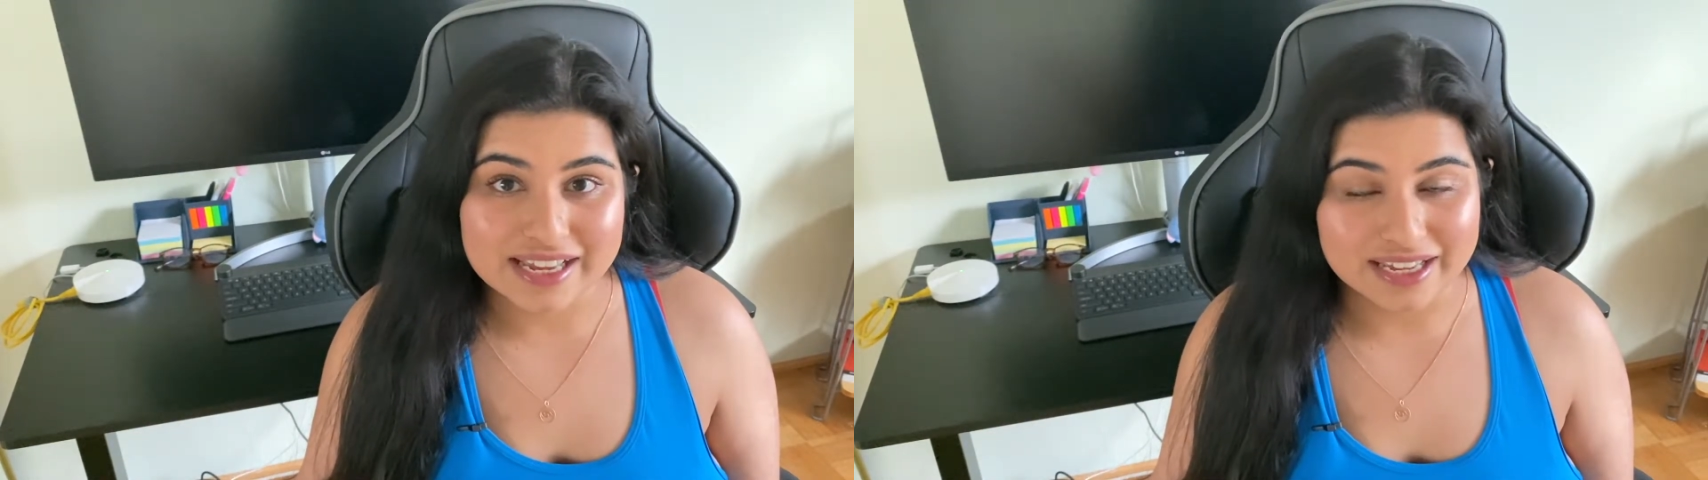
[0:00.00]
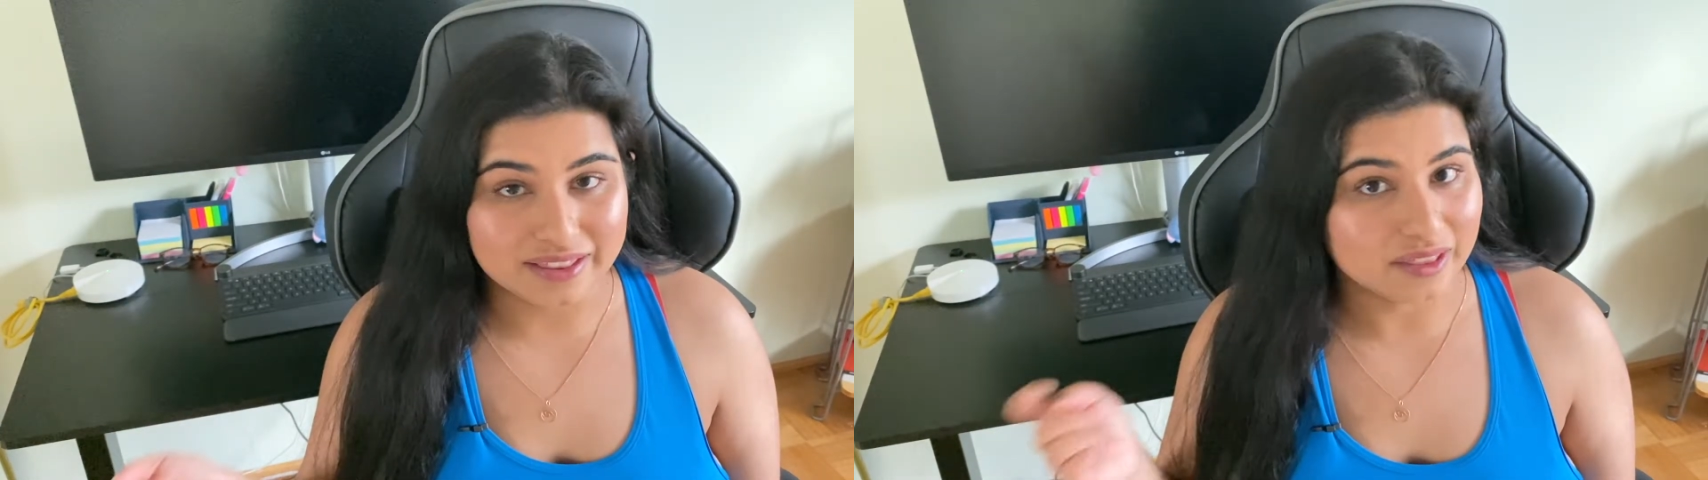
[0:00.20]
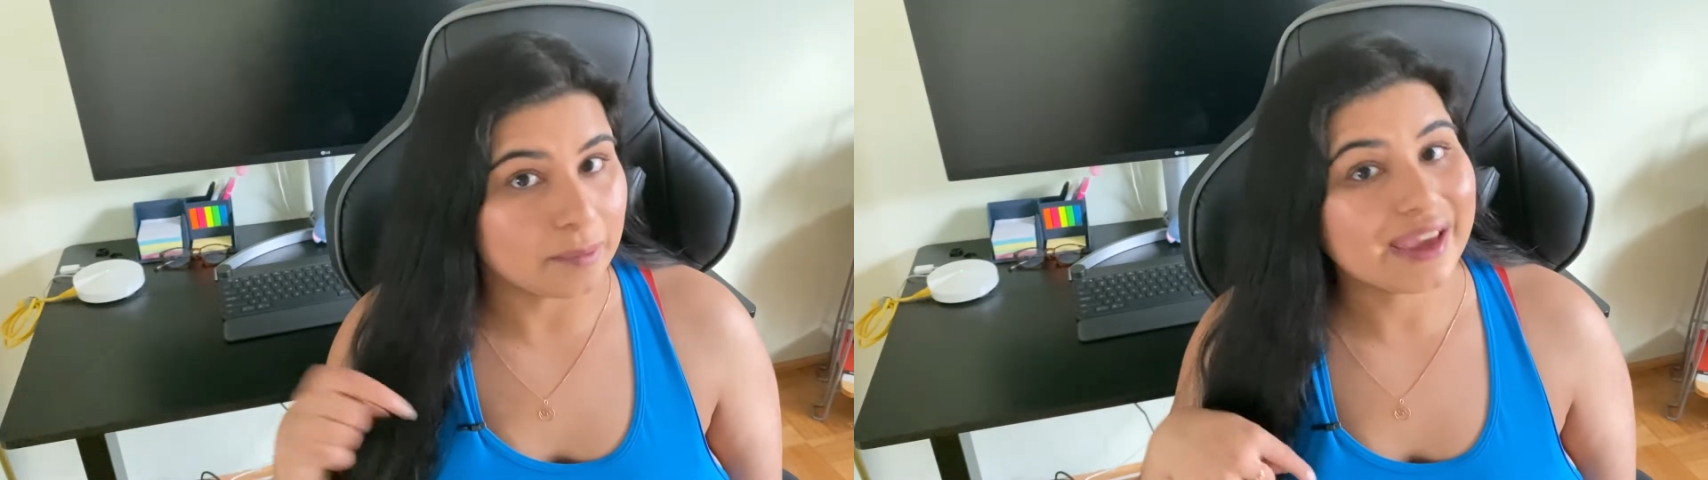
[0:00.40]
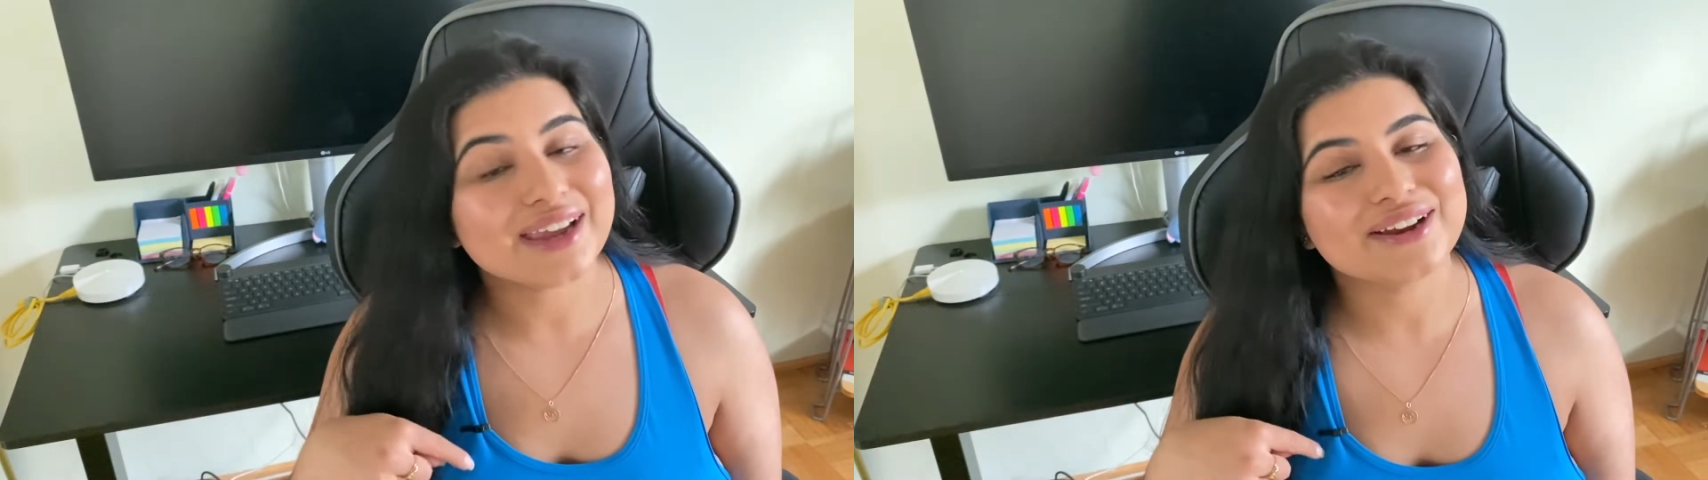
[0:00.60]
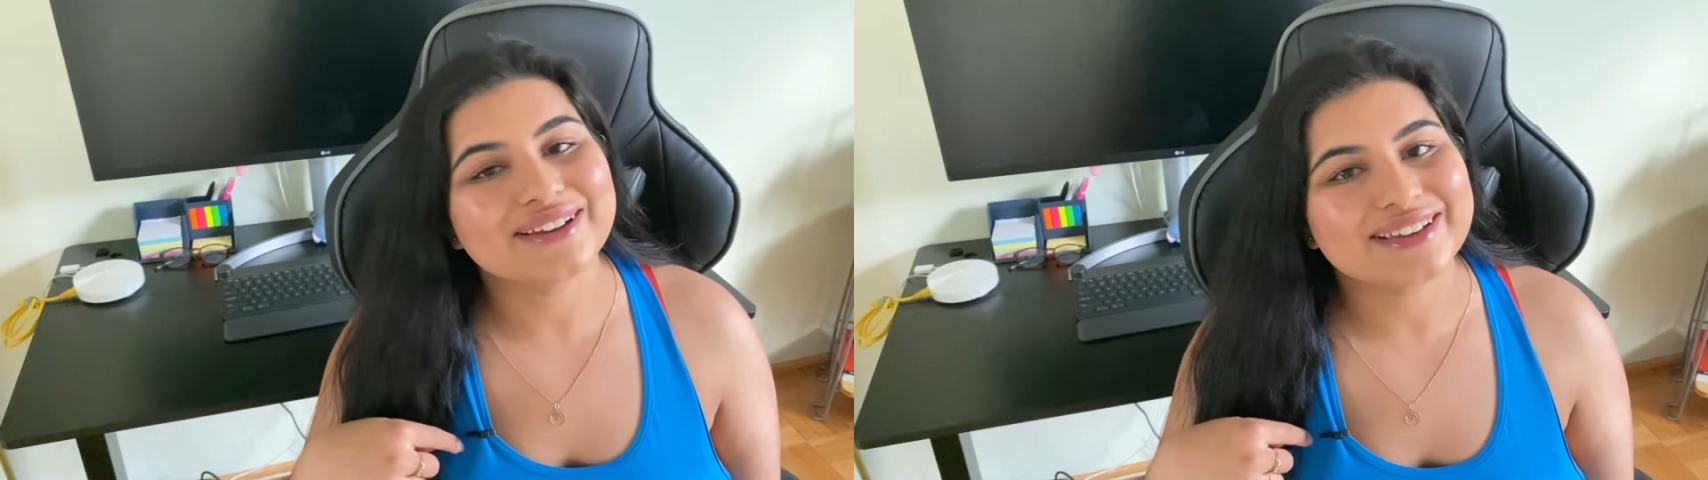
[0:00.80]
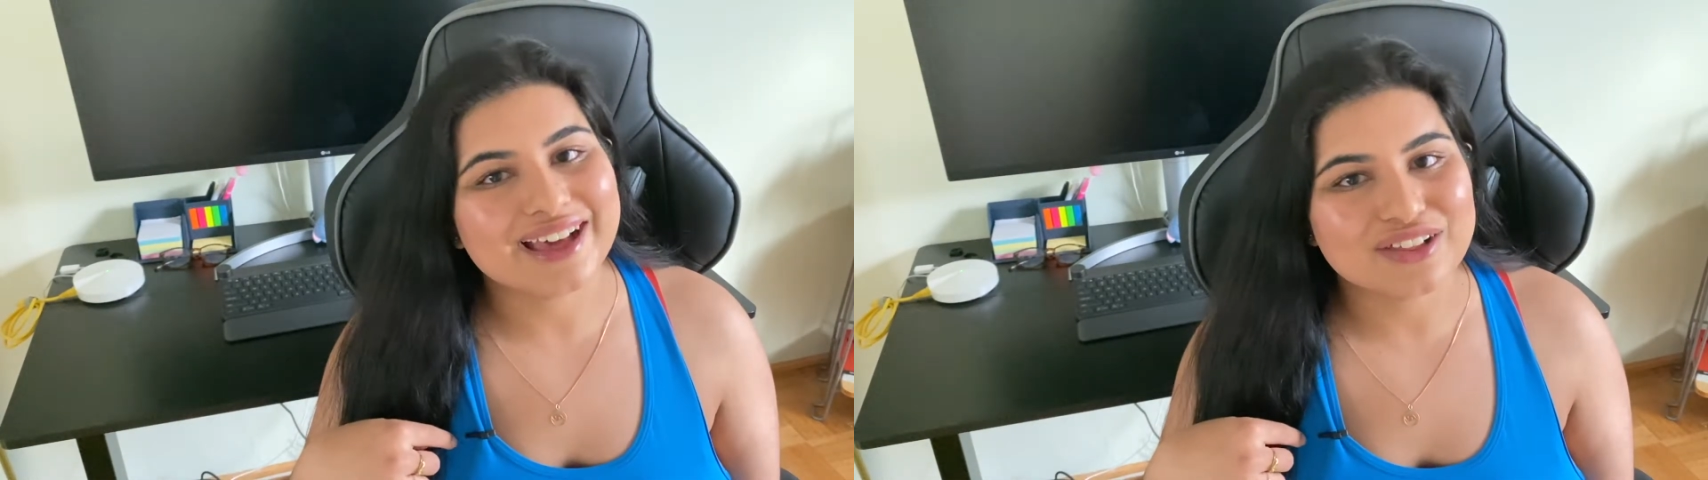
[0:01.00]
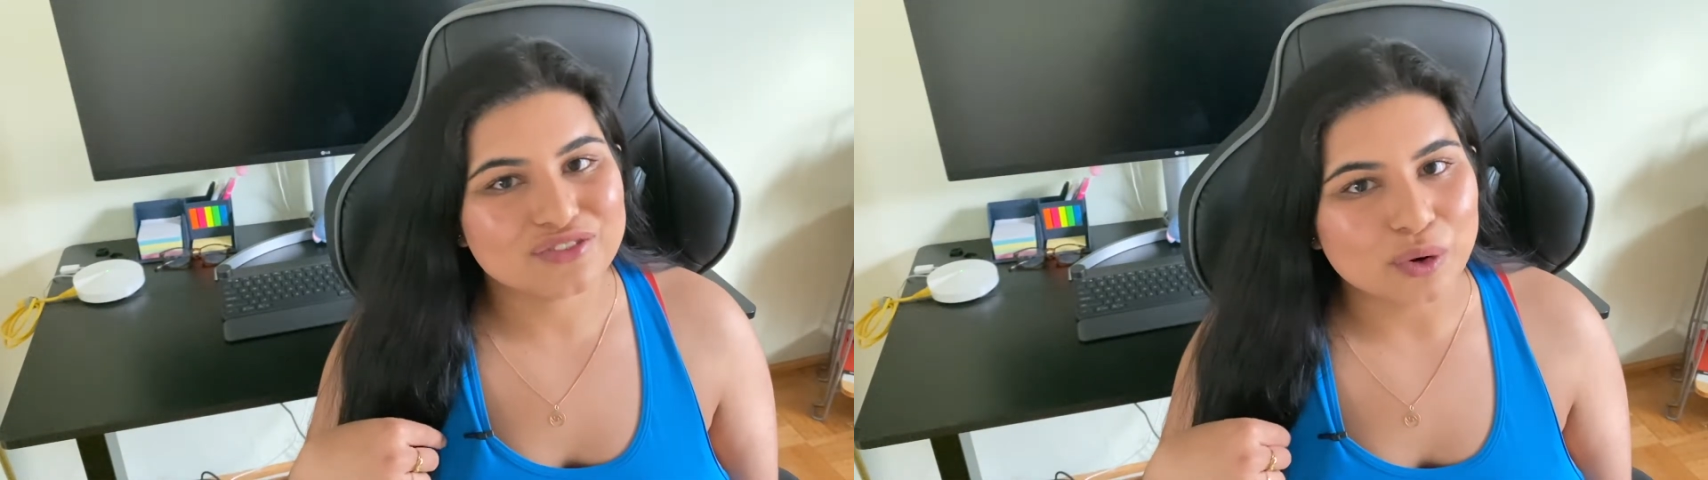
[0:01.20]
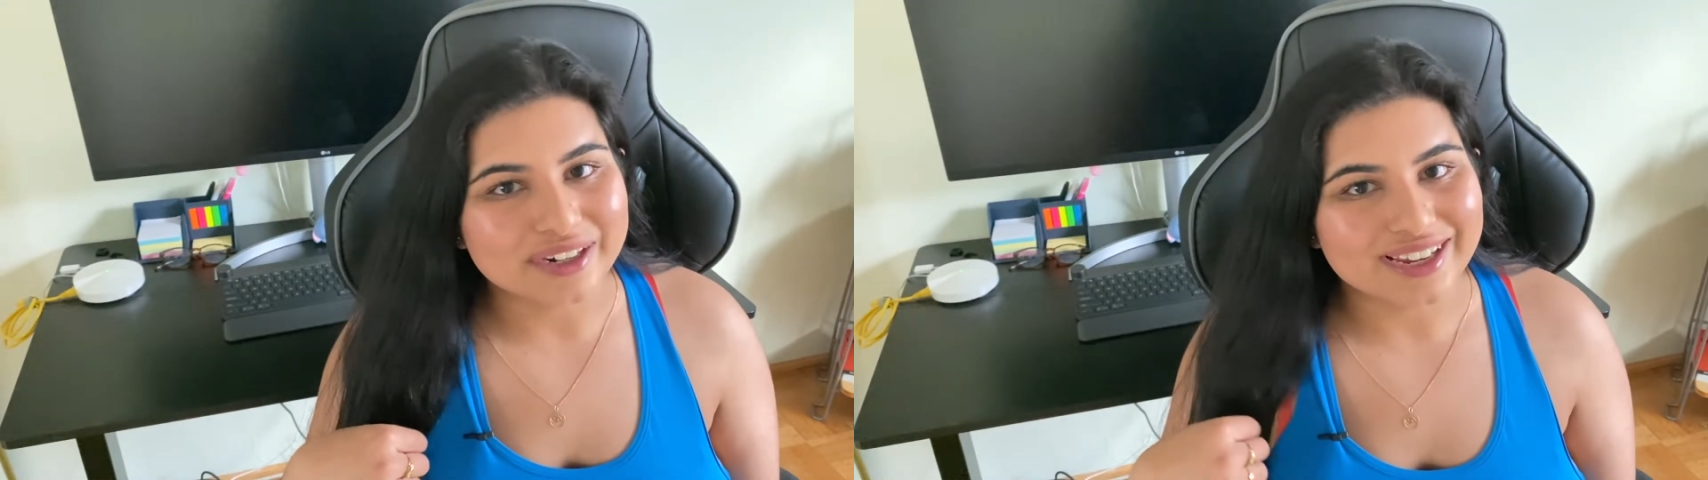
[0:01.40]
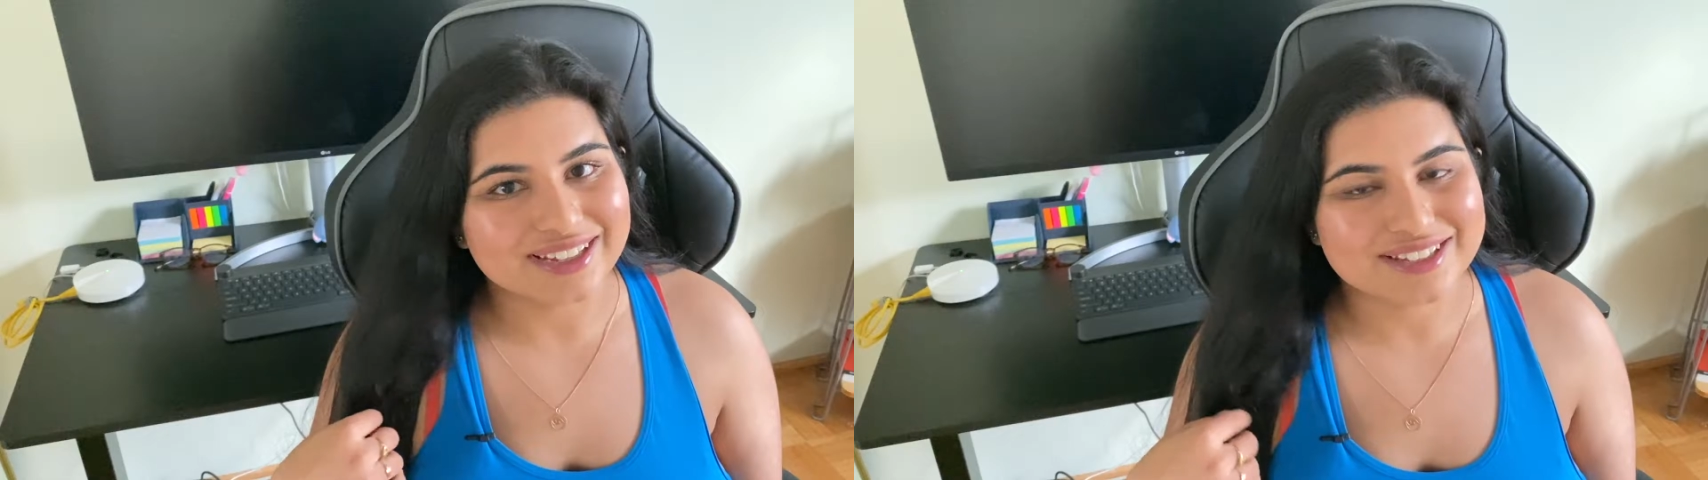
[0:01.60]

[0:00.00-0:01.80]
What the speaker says: in the Bay Area, California.